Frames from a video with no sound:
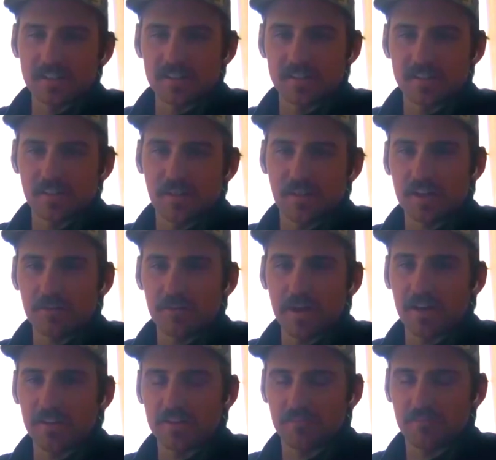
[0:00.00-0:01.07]
Cause you think
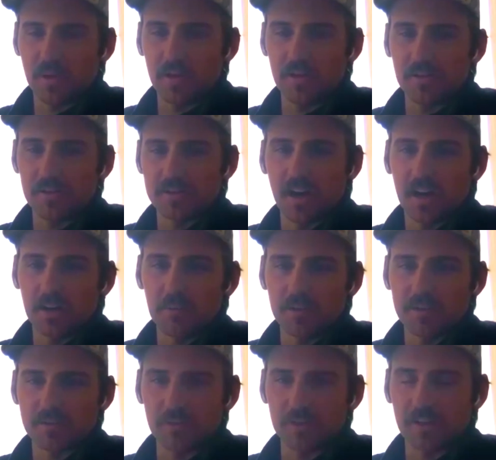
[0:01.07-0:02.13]
about pulling those
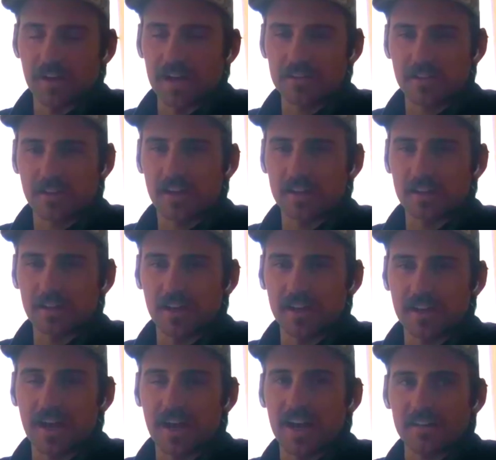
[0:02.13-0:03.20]
audibles when you're out there and you're
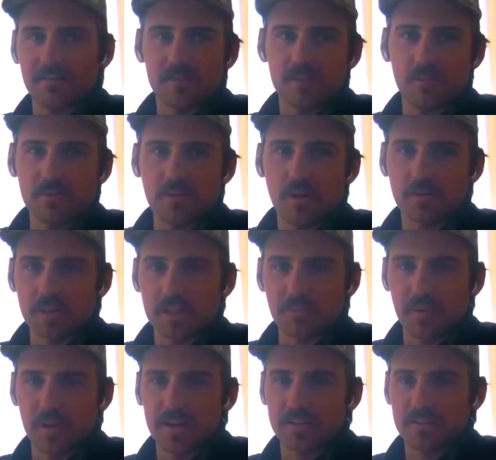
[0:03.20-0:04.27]
like, something's wrong with the
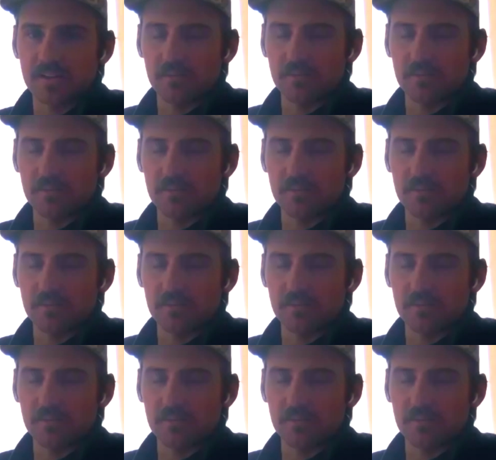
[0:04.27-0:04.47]
spread.